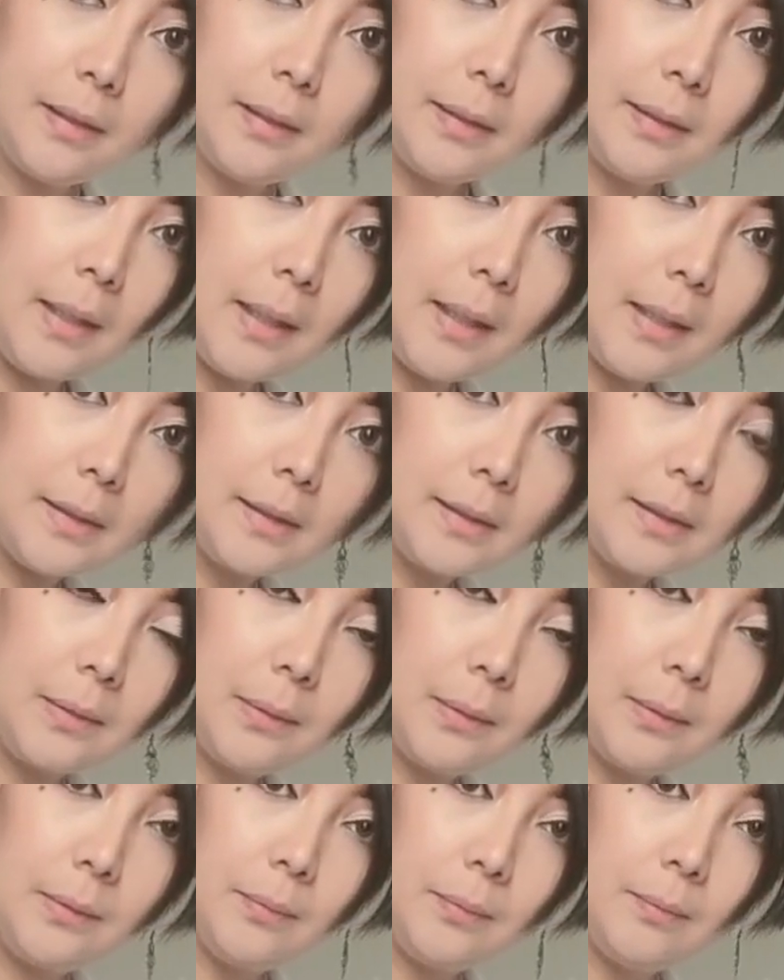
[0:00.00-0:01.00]
Yeah,
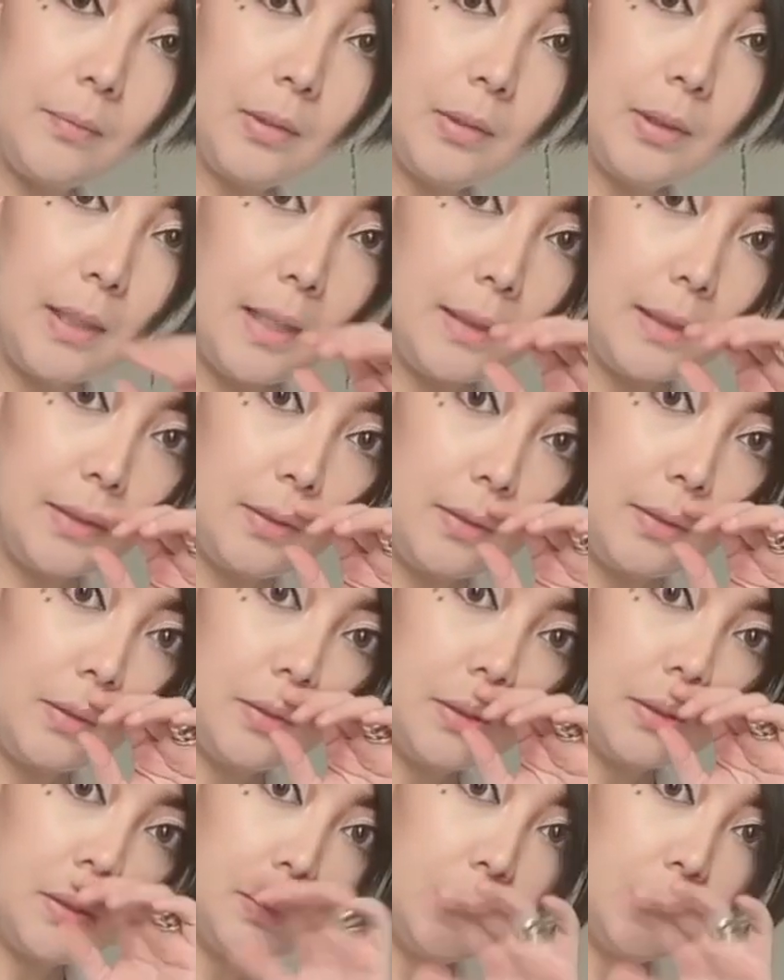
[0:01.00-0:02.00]
so that's
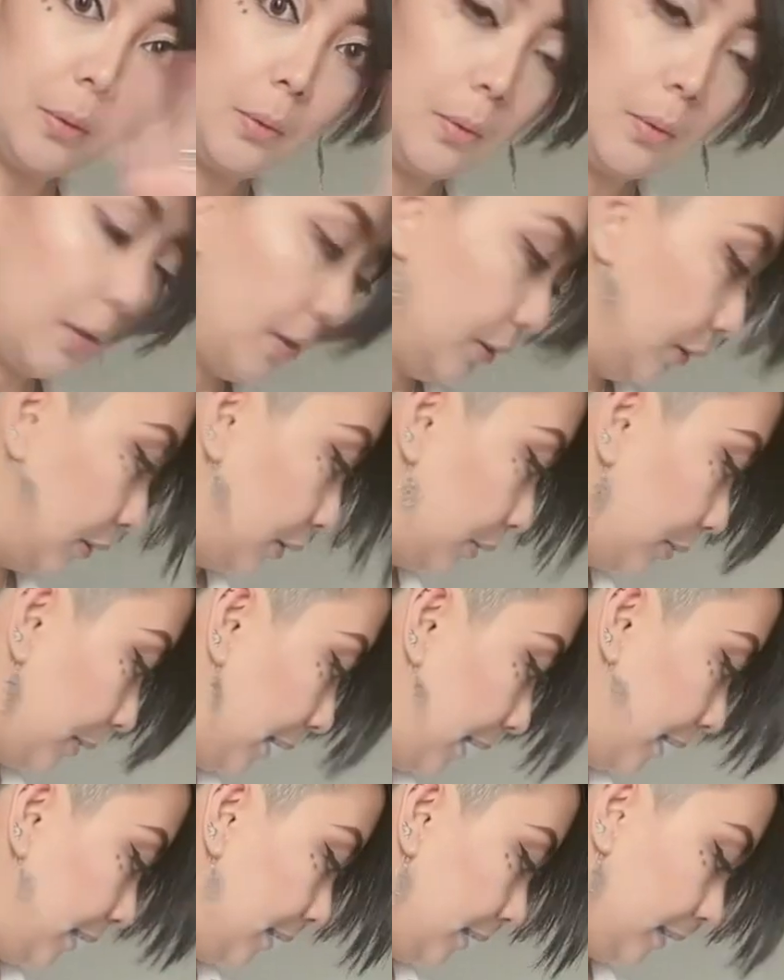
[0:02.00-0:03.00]
so on
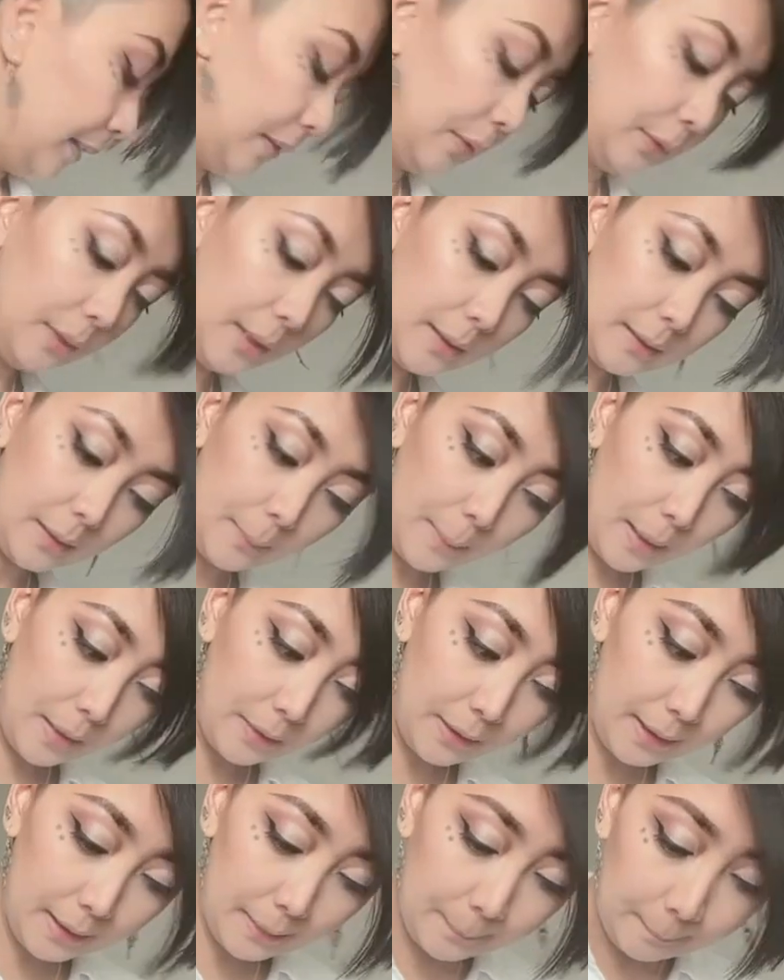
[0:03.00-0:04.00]
trend, so that's
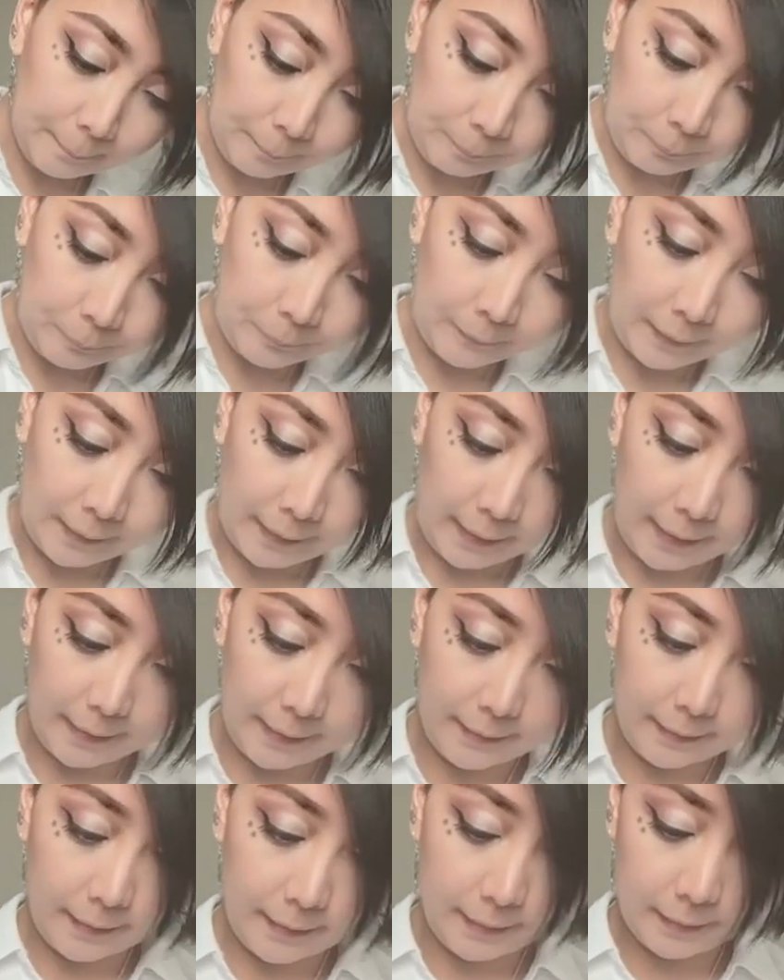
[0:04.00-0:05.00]
about it.
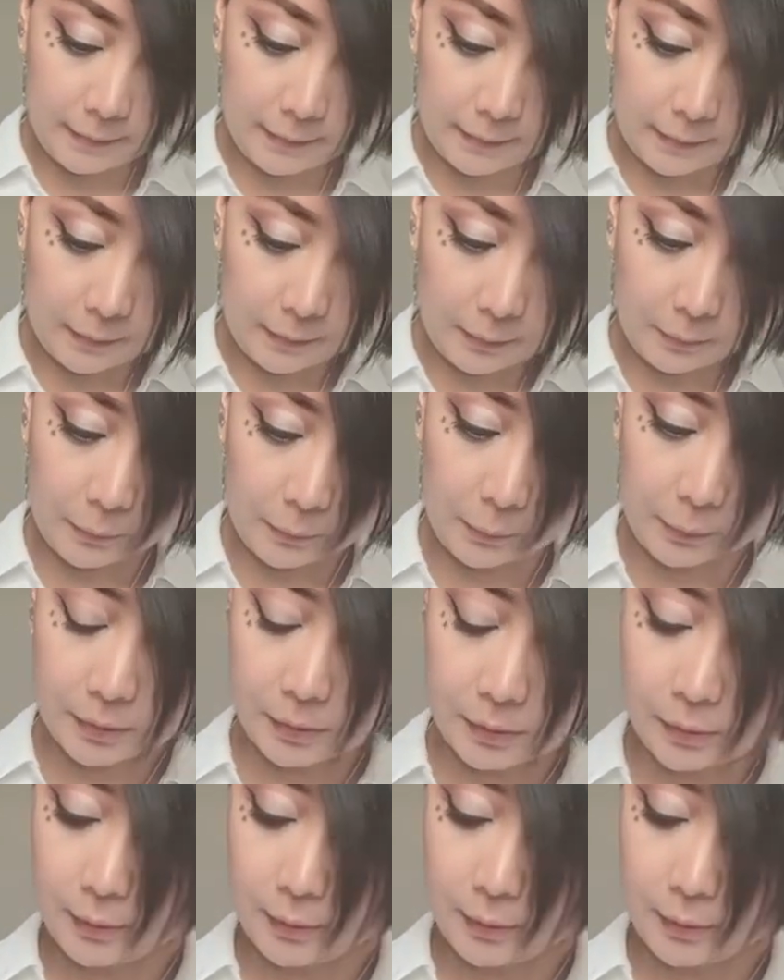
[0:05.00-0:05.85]
And then of course you